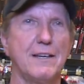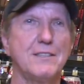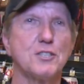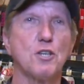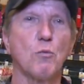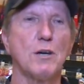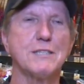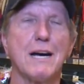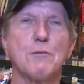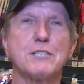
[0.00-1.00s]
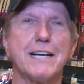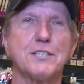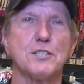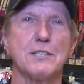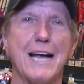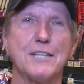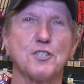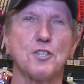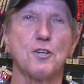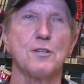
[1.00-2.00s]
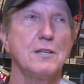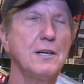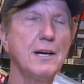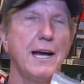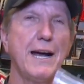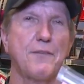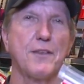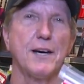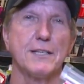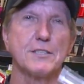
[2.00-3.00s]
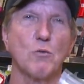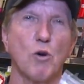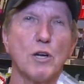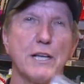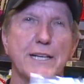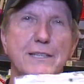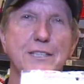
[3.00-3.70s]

These are the ones I was catching last year at the Saguaro Lake.